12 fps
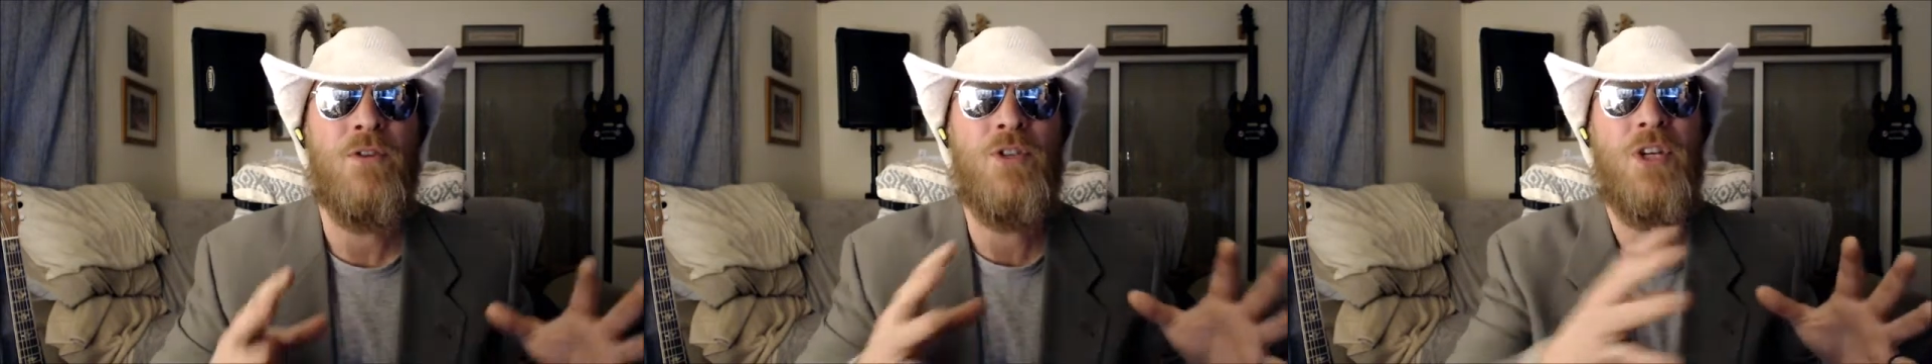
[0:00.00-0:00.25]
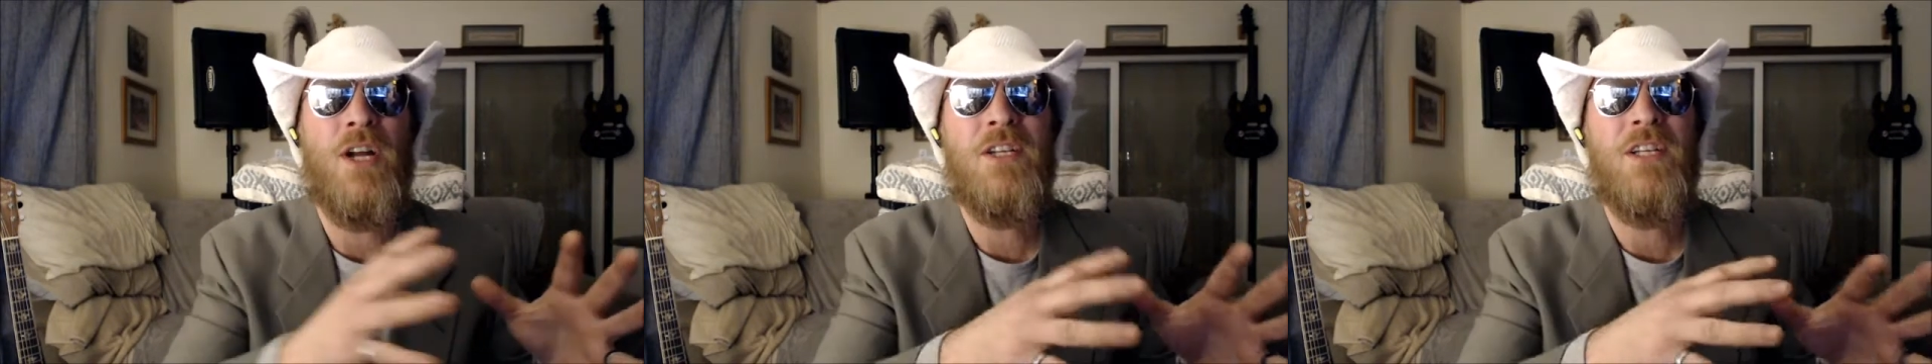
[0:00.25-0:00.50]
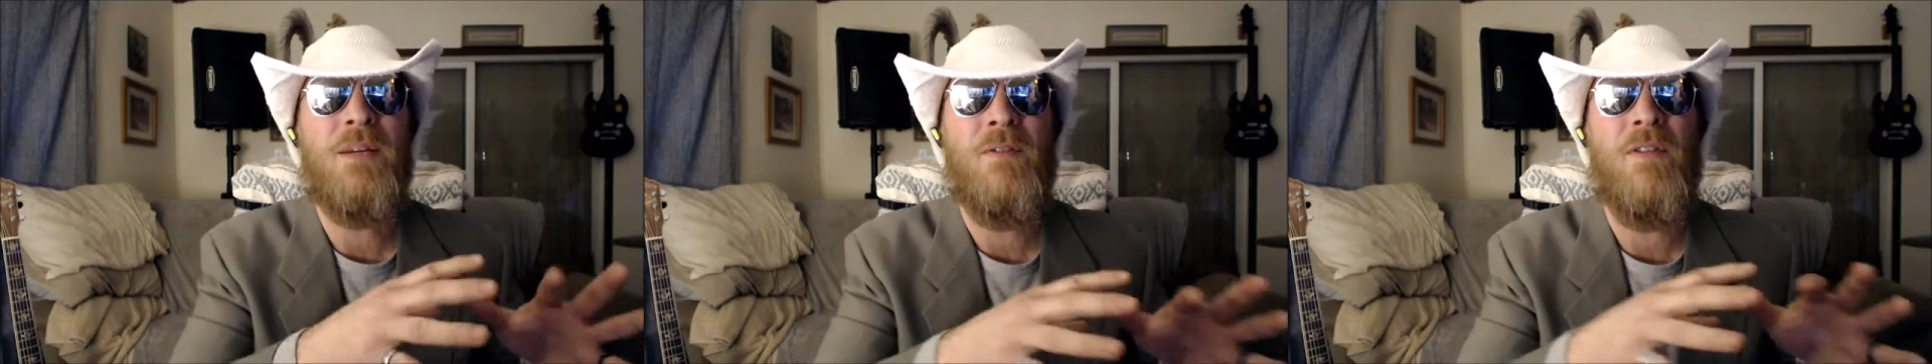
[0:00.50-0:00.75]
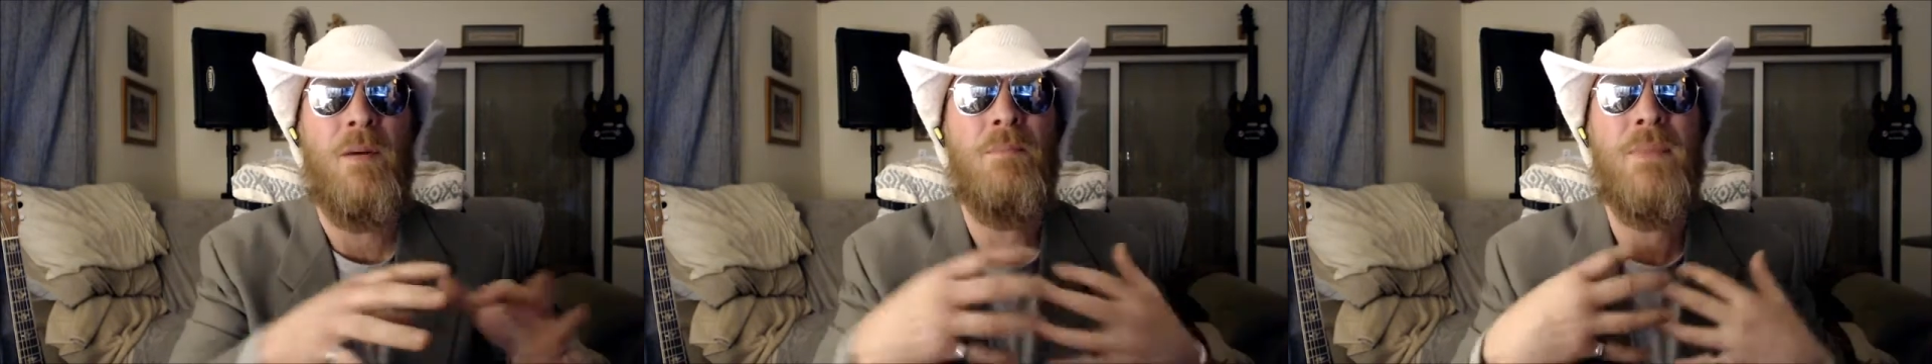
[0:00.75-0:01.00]

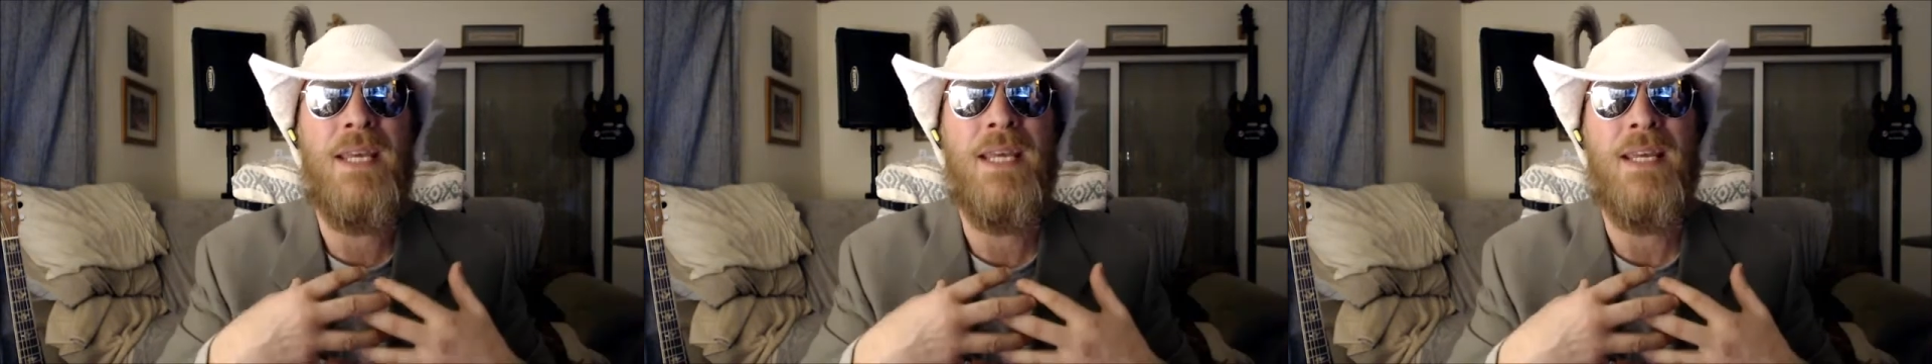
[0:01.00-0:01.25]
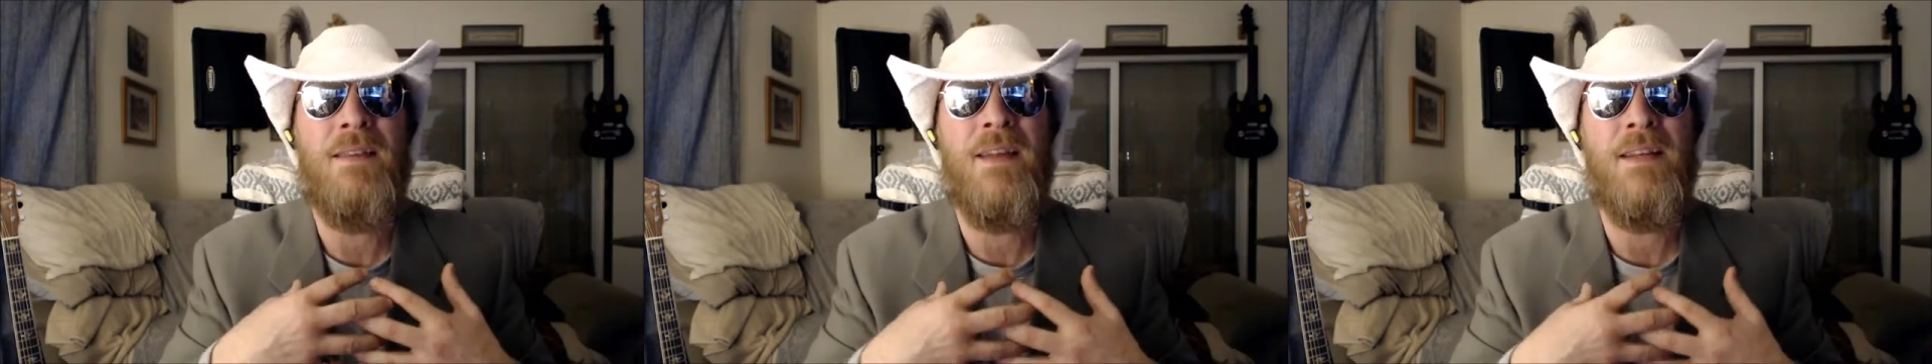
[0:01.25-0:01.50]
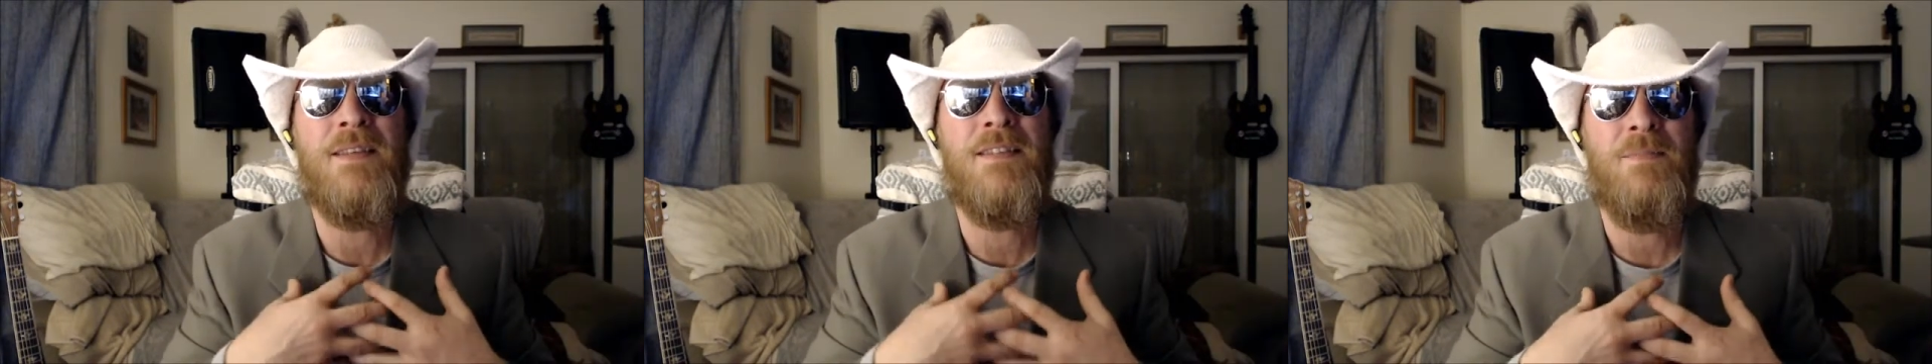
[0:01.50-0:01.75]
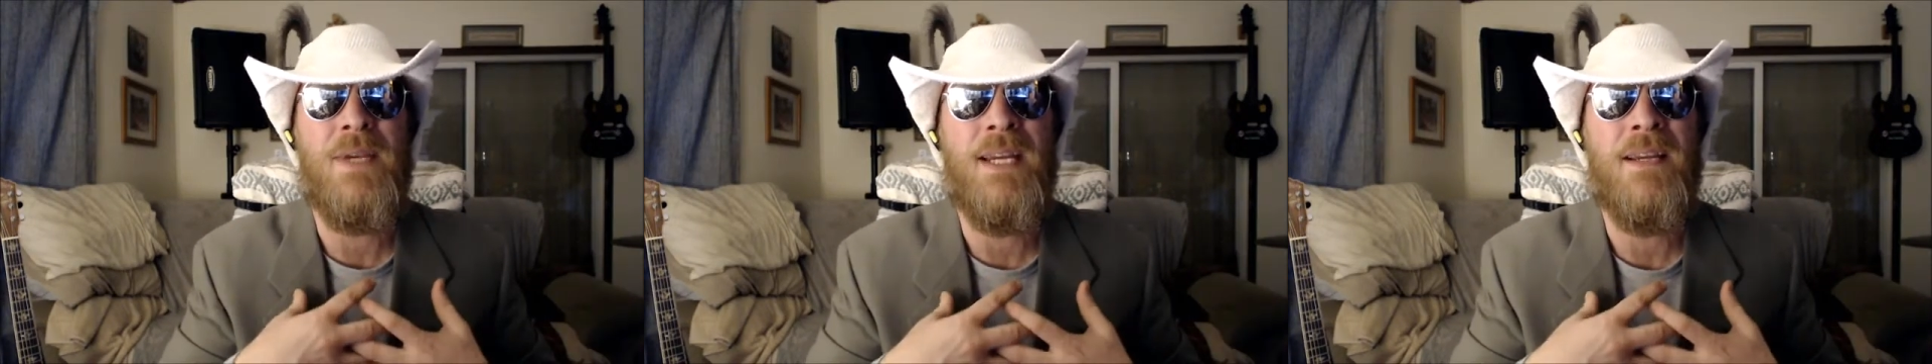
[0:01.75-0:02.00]
judging the me that
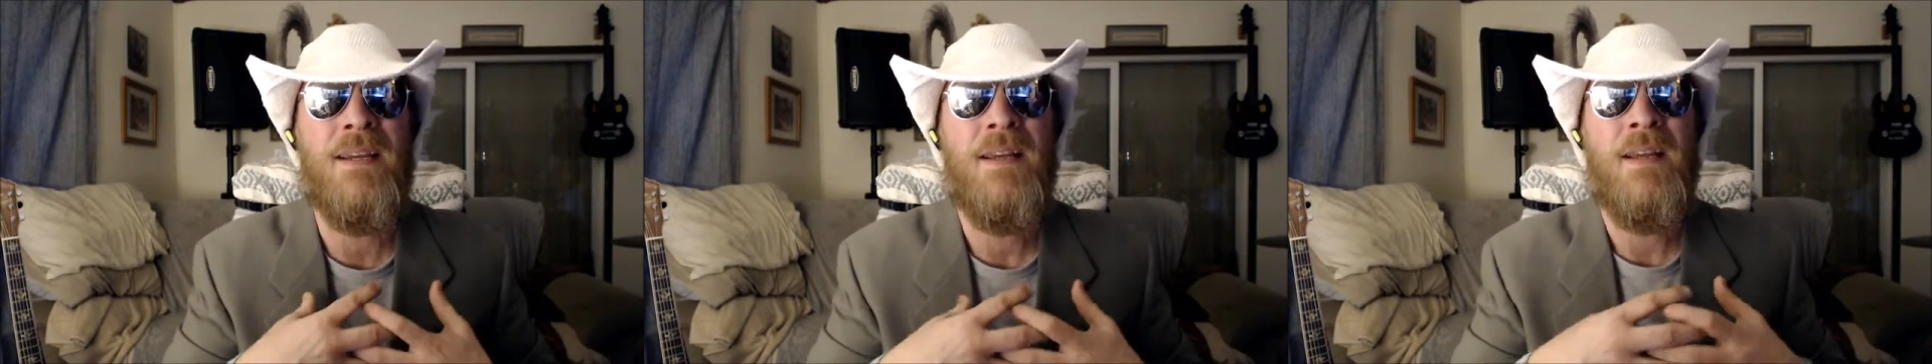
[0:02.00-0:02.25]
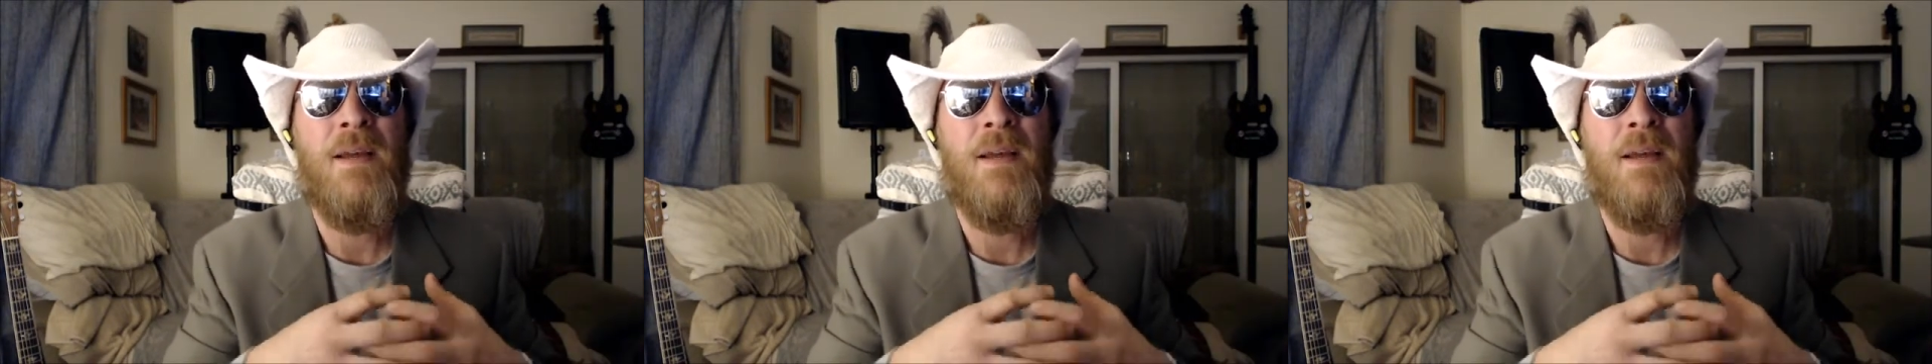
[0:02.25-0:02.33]
is me